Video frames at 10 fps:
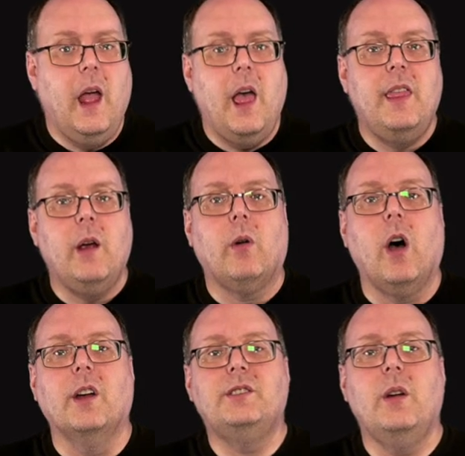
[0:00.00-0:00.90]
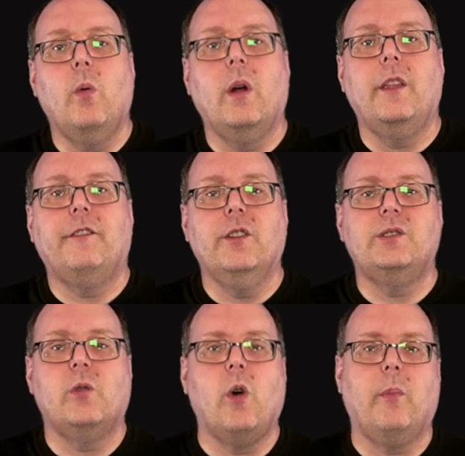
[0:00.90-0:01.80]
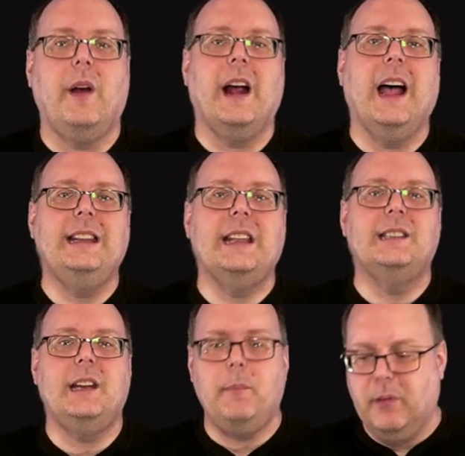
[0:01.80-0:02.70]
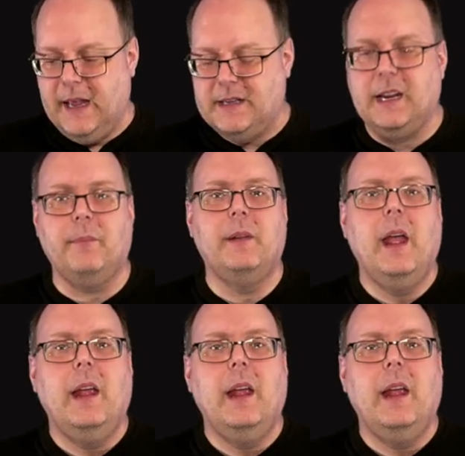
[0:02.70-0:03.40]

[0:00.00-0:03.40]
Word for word: They were also one of the first to incorporate high density planting.